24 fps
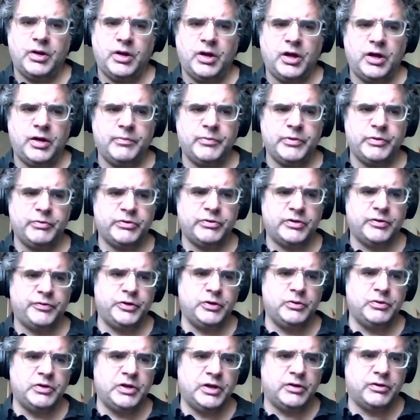Um, it was a
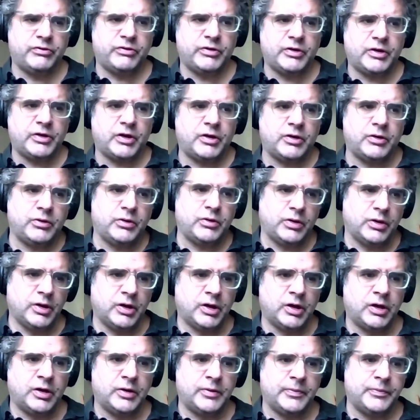few years ago.
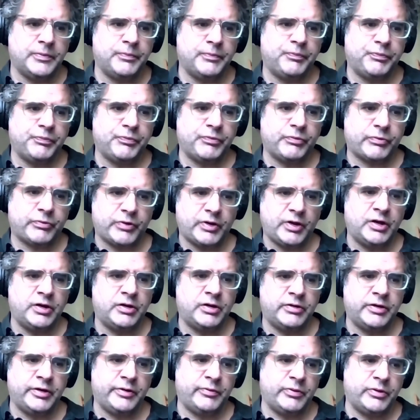Um,
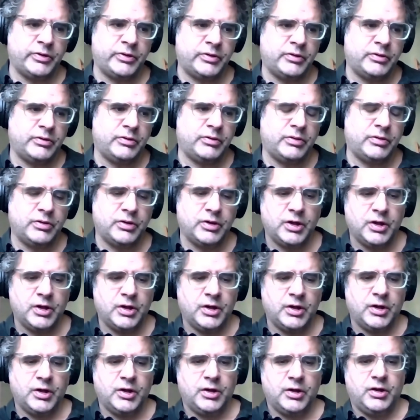and there were
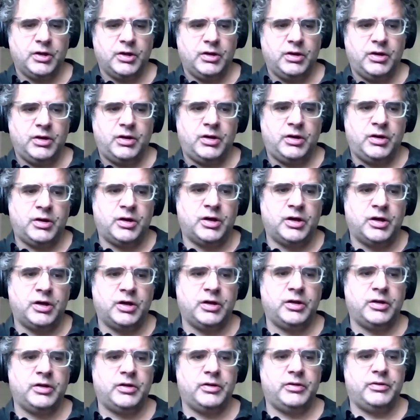
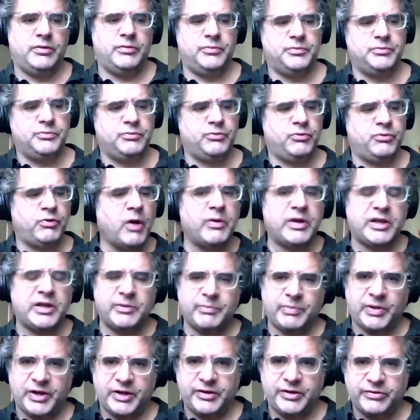uh, growing
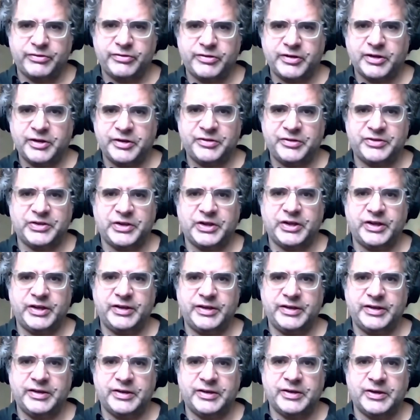pains, shall I
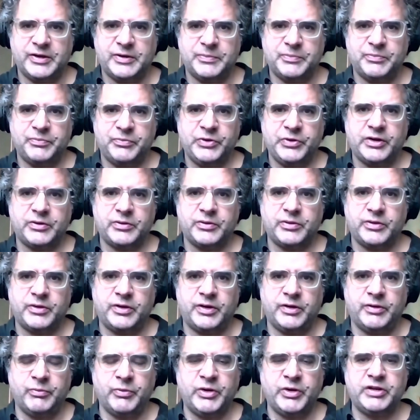say. Um, you
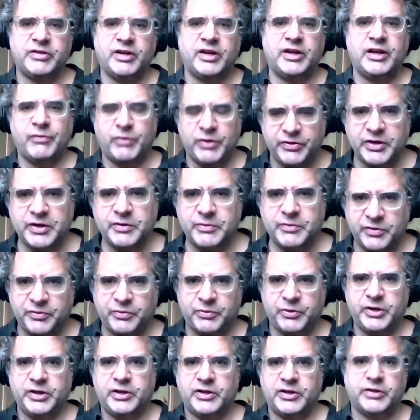know, we'd done everything with
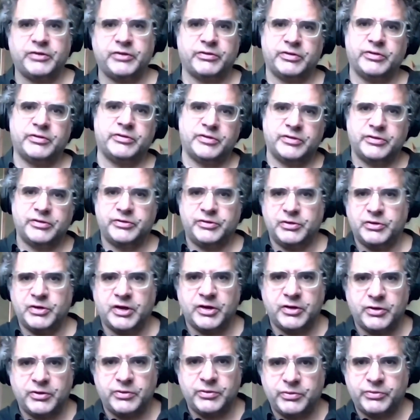freelancers, as you
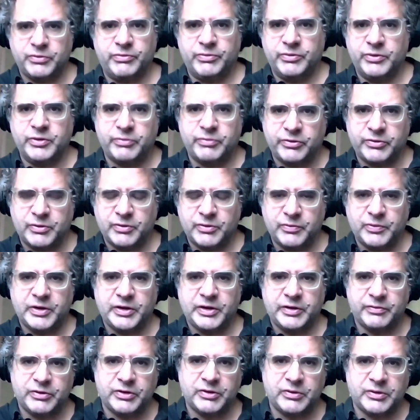know, the sort of
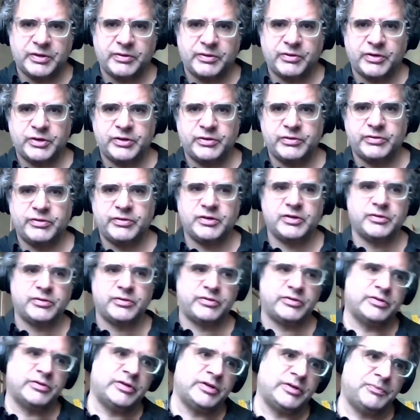way of doing things, you know,
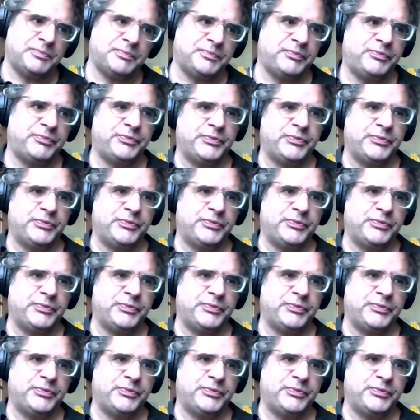so they're